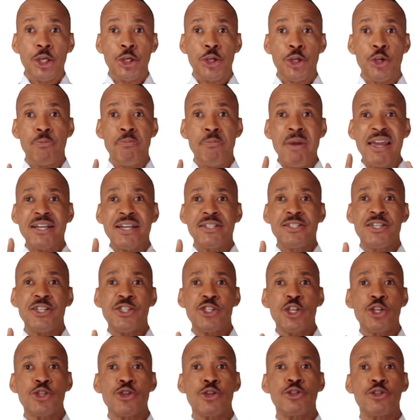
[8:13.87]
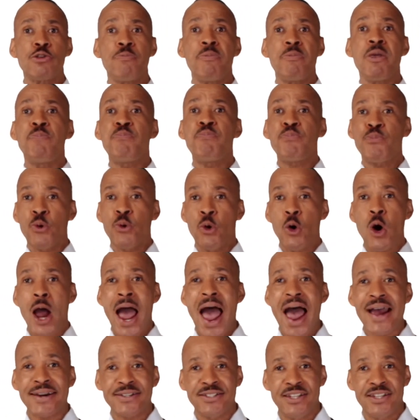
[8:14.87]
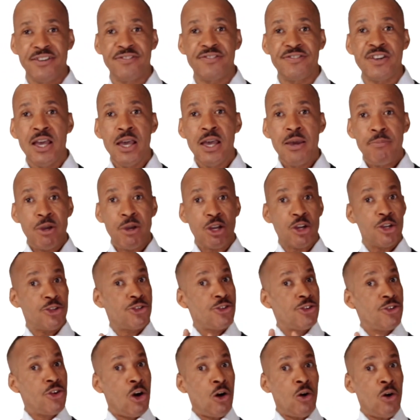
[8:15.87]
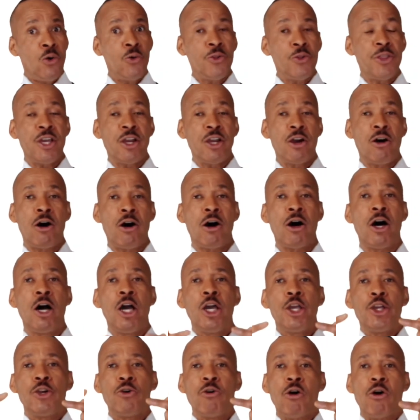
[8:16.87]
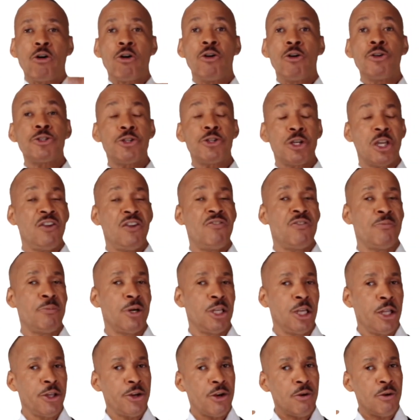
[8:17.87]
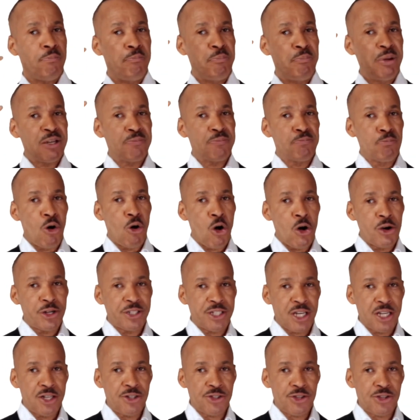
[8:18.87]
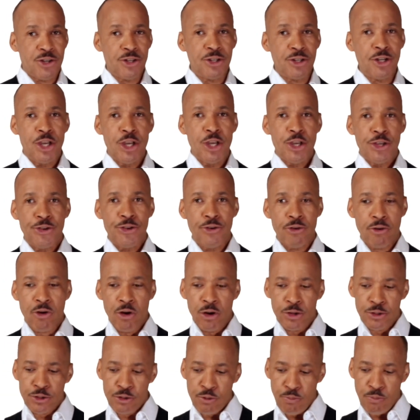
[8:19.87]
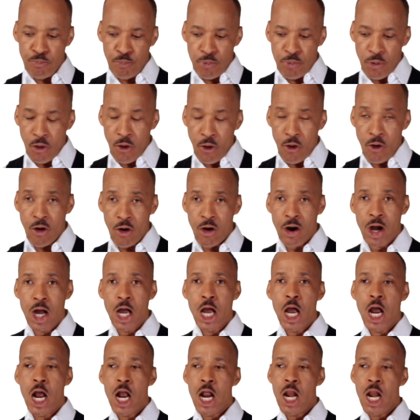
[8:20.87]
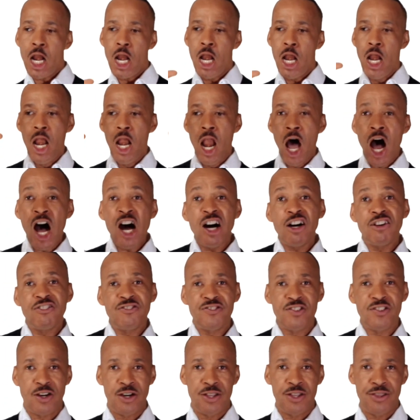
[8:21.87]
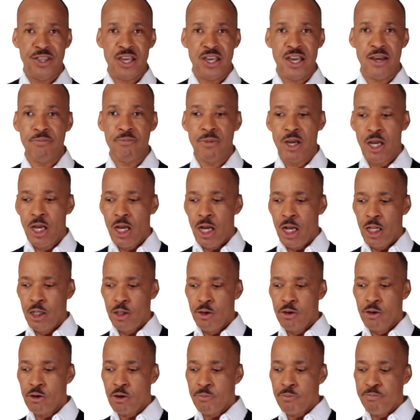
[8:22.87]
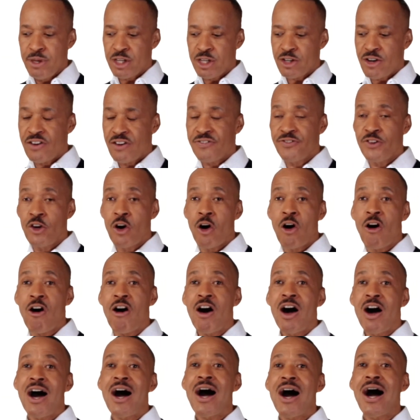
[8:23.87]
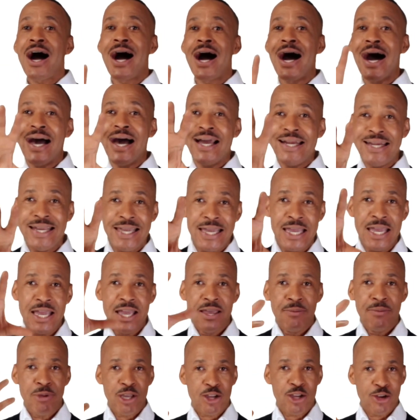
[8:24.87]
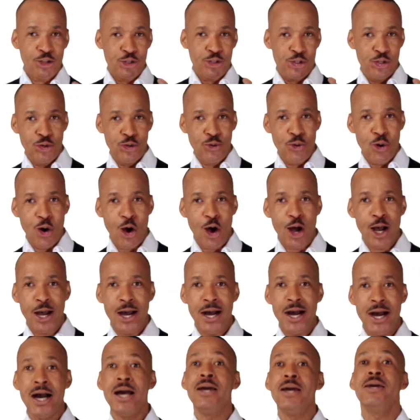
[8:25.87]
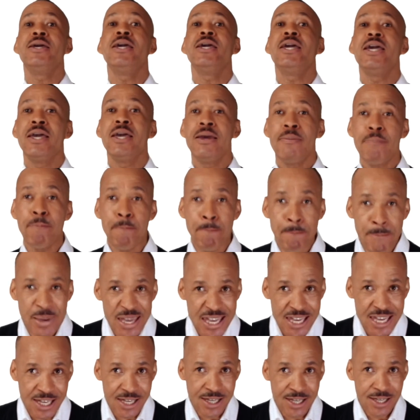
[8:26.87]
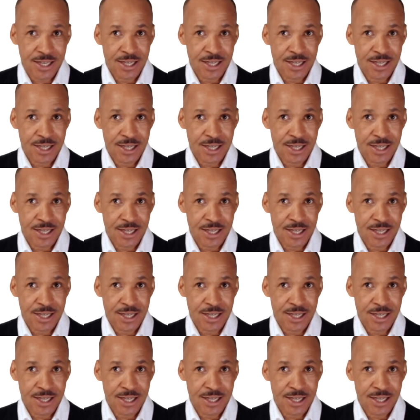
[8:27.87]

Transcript: you make a decision to be proactive because you know who they are. You are going to give them a little bit more attention. You're going to pour love on them, a little bit of your honey because you are a bee.